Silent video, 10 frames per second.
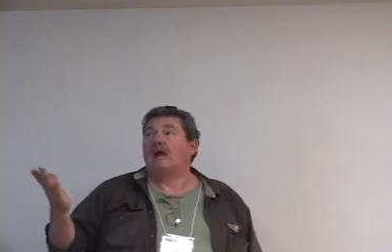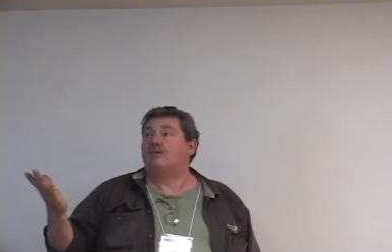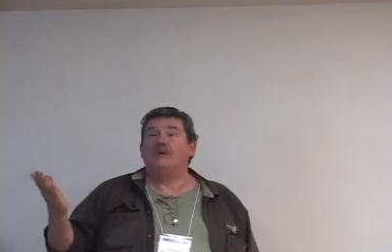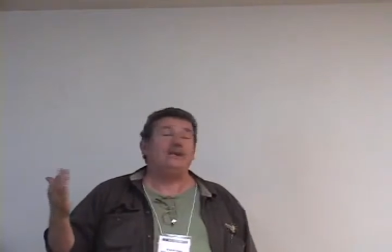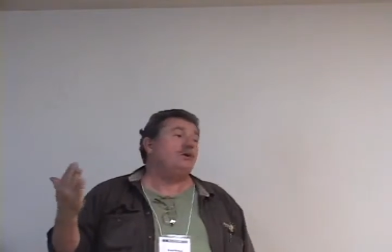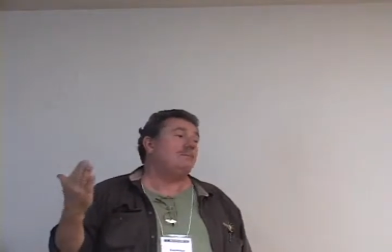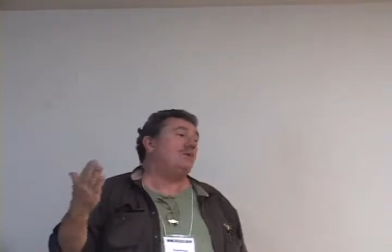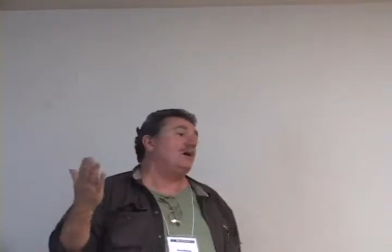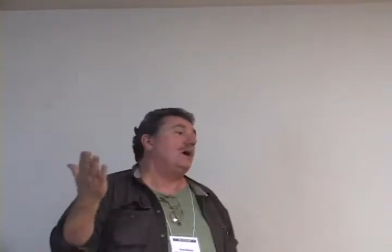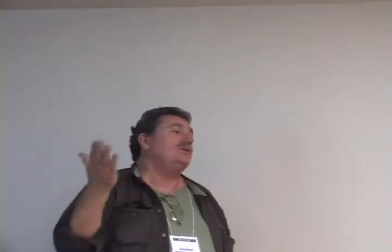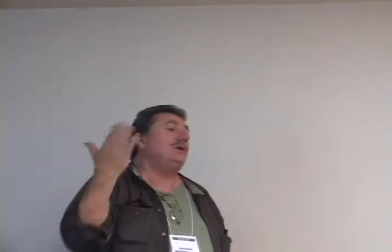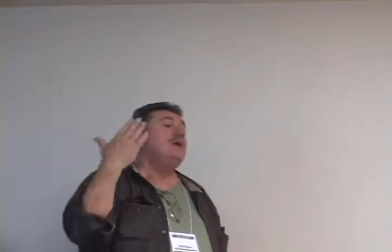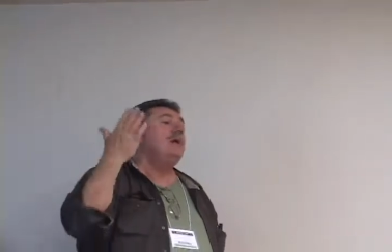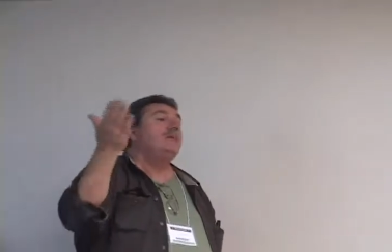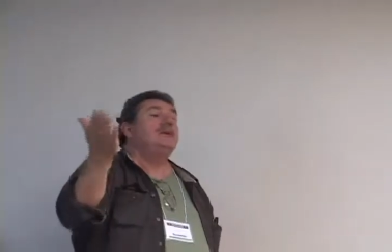got really good
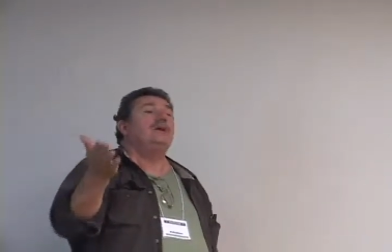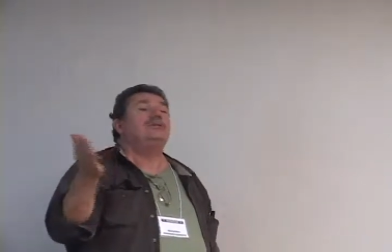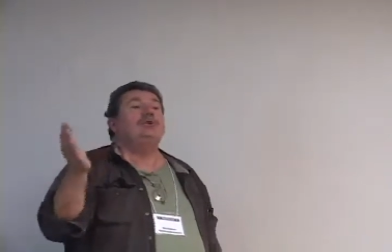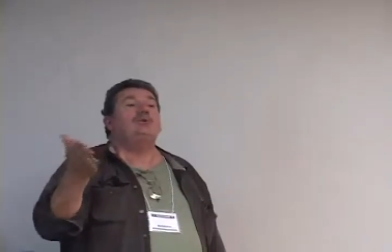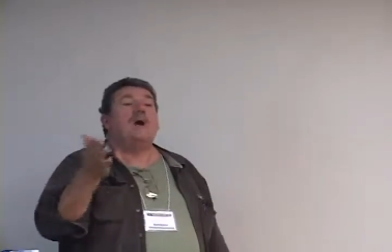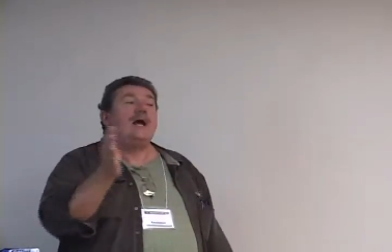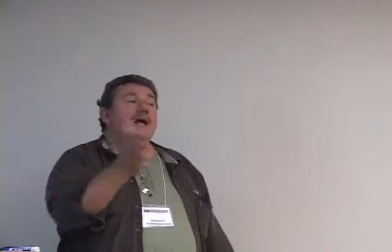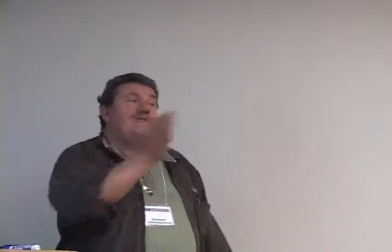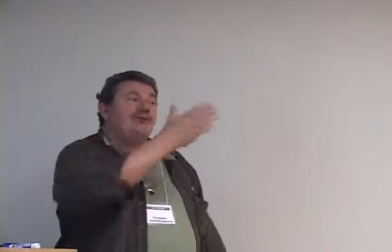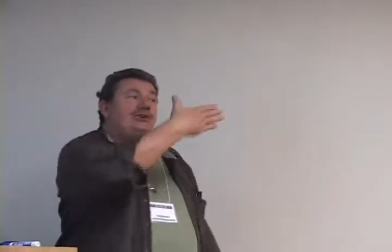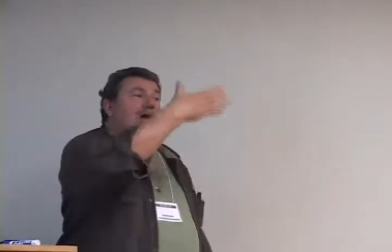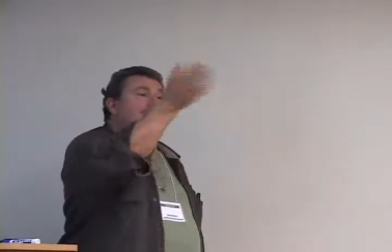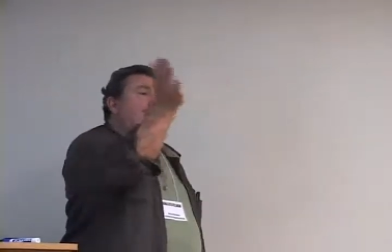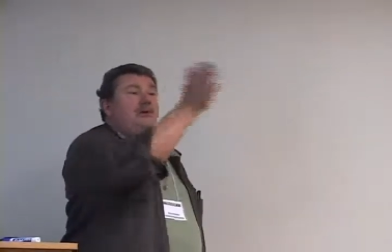production, but this is why I emphasize